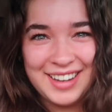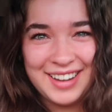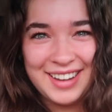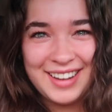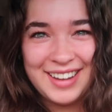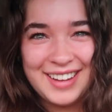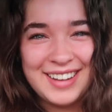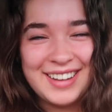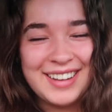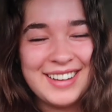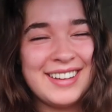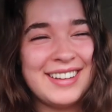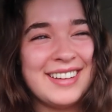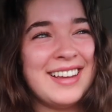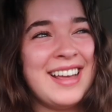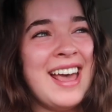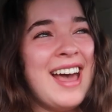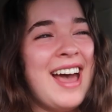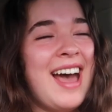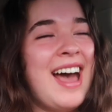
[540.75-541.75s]
me
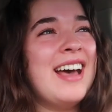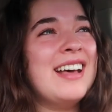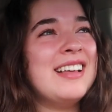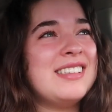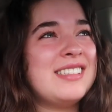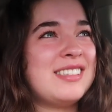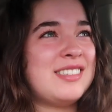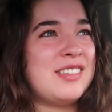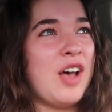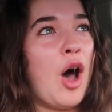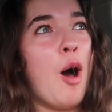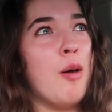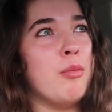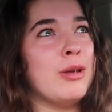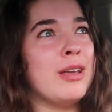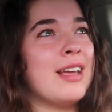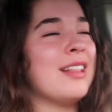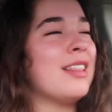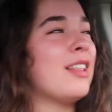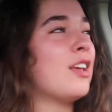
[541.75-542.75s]

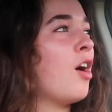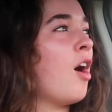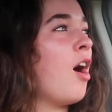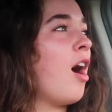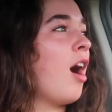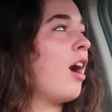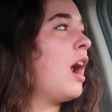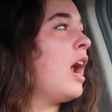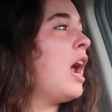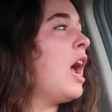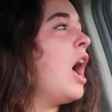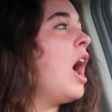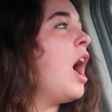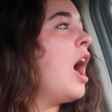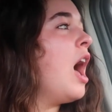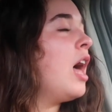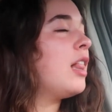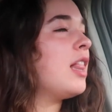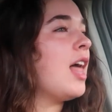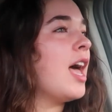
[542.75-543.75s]
sobbing in the car.
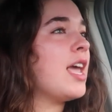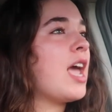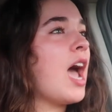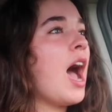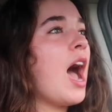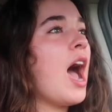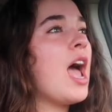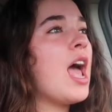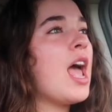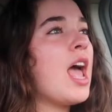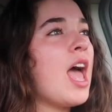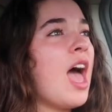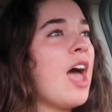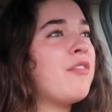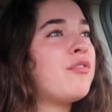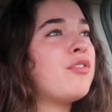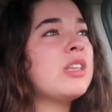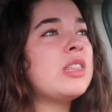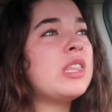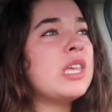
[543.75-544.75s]
Like,
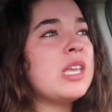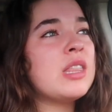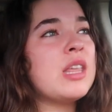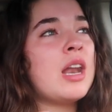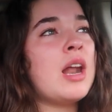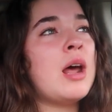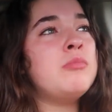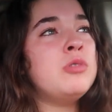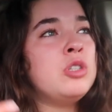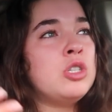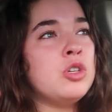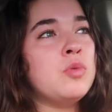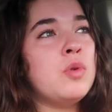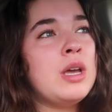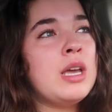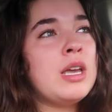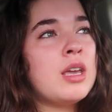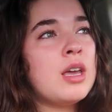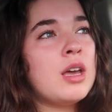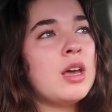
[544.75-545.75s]
everything that I'm
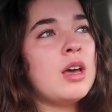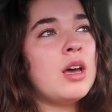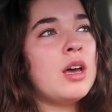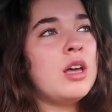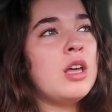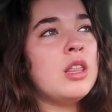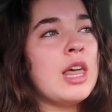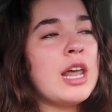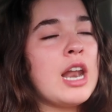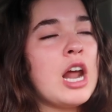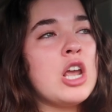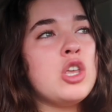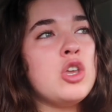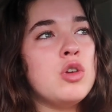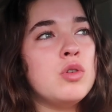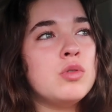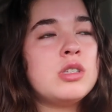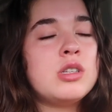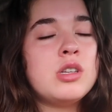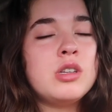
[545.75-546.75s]
doing that I
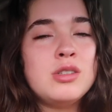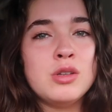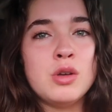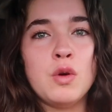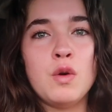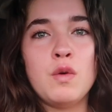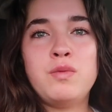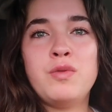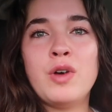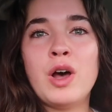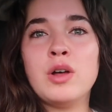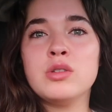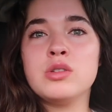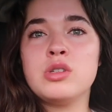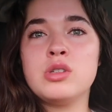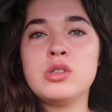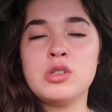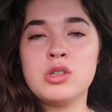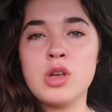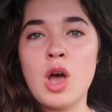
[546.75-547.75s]
used to do felt
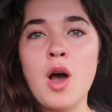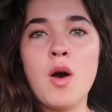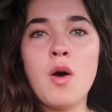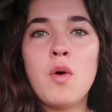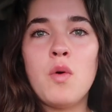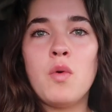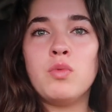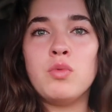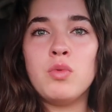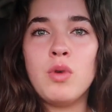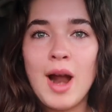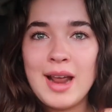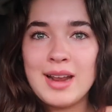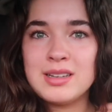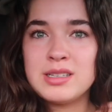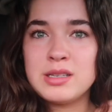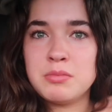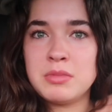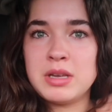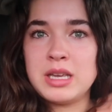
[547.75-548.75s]
so
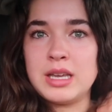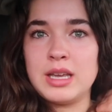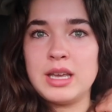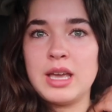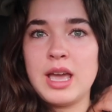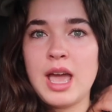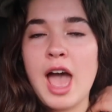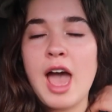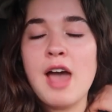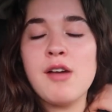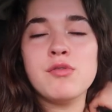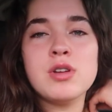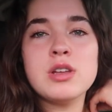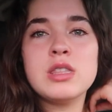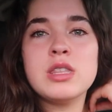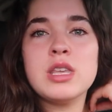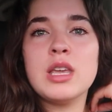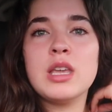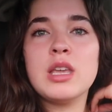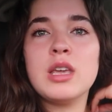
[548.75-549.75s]
right to me.
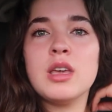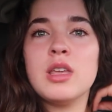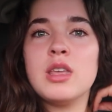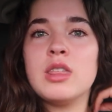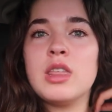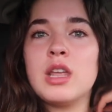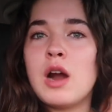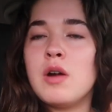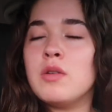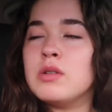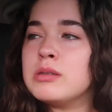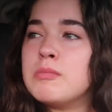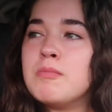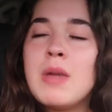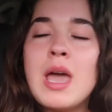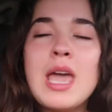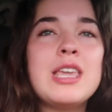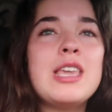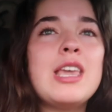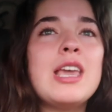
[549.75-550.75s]
Everything that I was
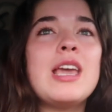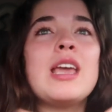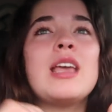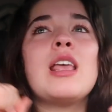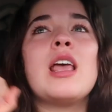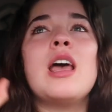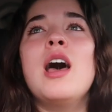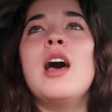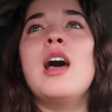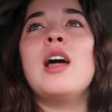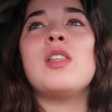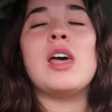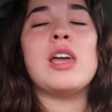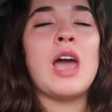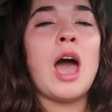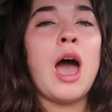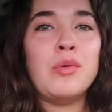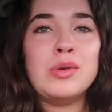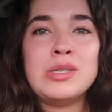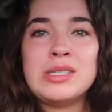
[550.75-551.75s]
making,
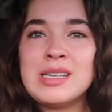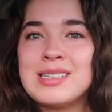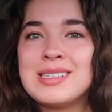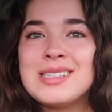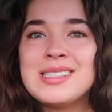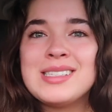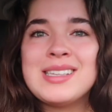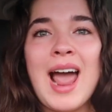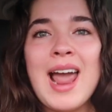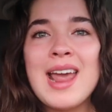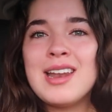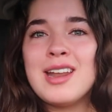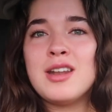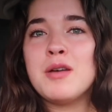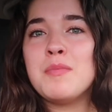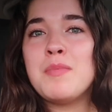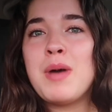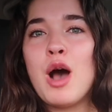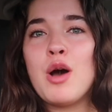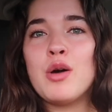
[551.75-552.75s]
like, I was
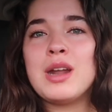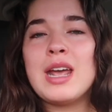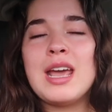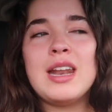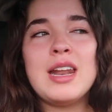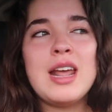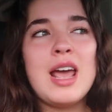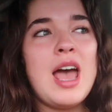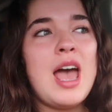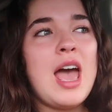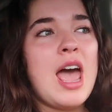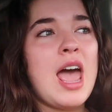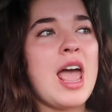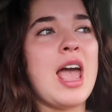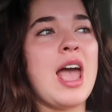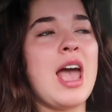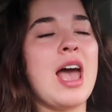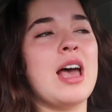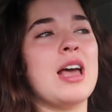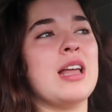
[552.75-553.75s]
excited about it,
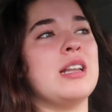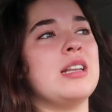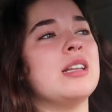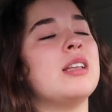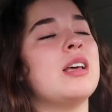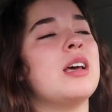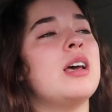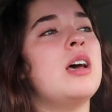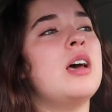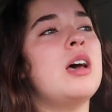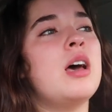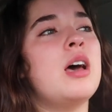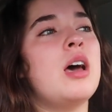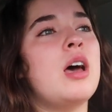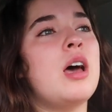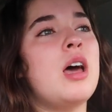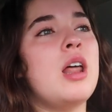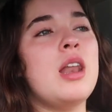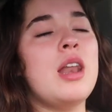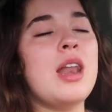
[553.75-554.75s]
and
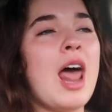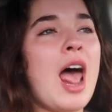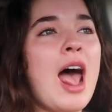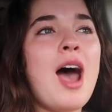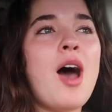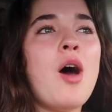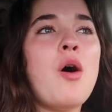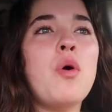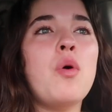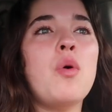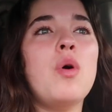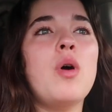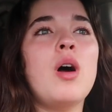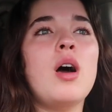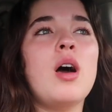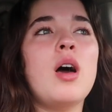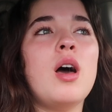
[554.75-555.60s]
now